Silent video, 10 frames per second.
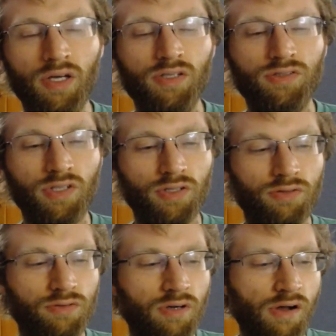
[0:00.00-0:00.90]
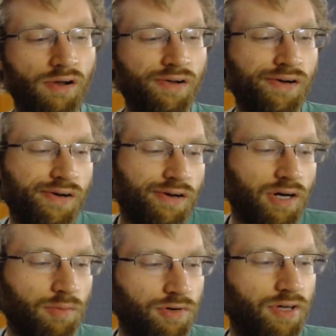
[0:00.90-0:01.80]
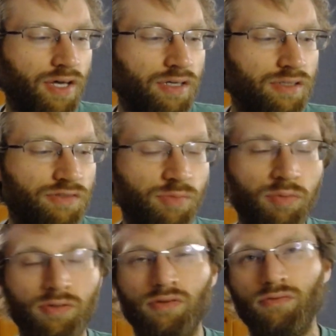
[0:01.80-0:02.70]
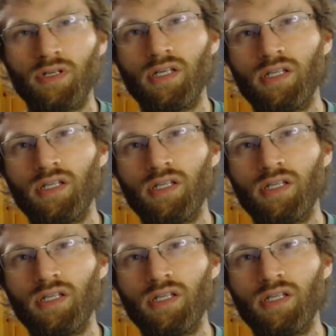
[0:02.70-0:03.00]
So I'm okay if people don't really